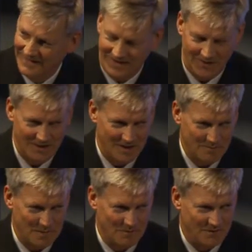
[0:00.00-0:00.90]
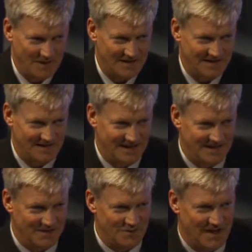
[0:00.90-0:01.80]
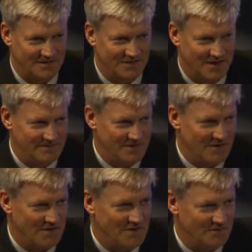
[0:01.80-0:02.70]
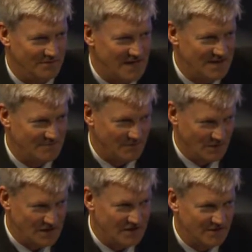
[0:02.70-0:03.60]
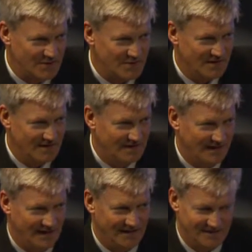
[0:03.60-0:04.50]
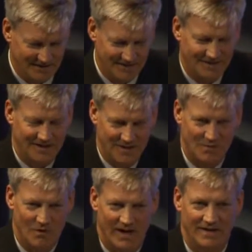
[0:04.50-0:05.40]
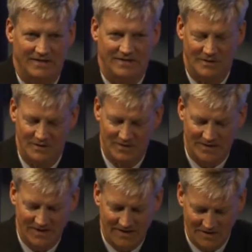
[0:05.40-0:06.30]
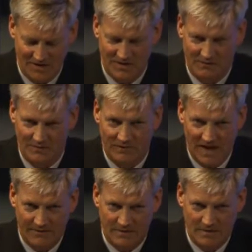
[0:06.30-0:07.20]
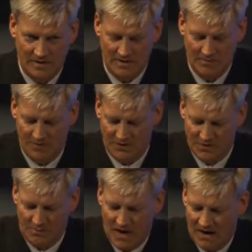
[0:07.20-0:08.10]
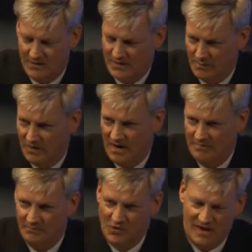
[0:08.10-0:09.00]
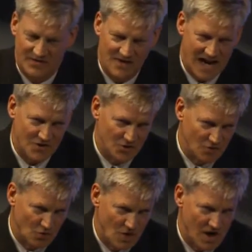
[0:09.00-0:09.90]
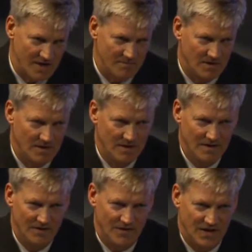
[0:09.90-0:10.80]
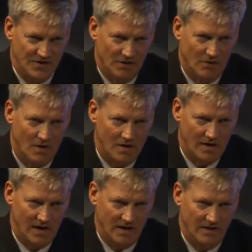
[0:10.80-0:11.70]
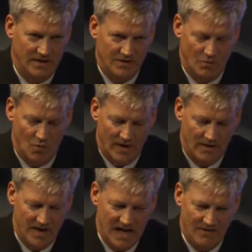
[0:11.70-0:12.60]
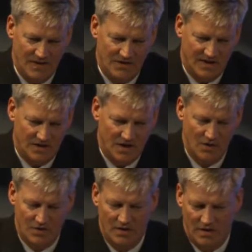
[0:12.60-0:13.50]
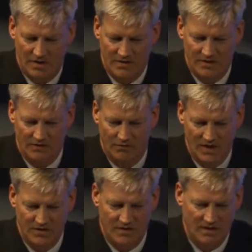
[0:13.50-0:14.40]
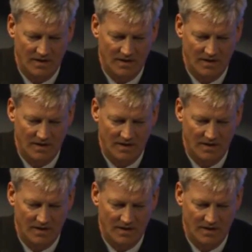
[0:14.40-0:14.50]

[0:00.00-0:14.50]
You know, a lot of people forget that. They kind of tracked off into the Gulf of Aden for years. And guess what? It's a different flavor. But there's a piracy problem, transnational crime. These are all areas where navies and coast guards in the region